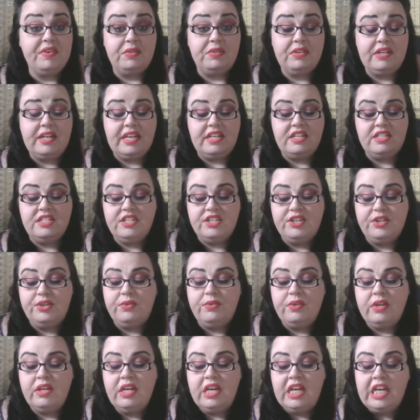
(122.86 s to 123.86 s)
the need to
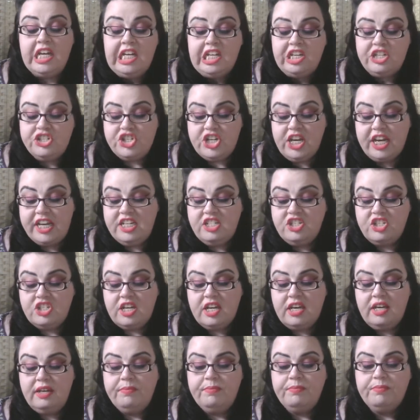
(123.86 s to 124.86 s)
change
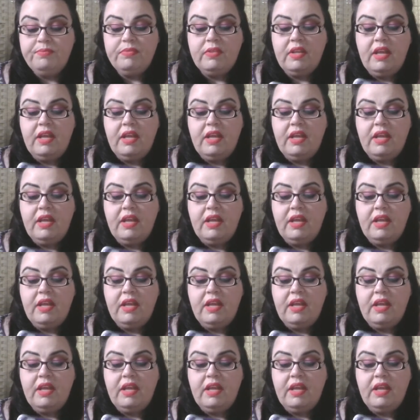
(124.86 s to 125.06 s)
it.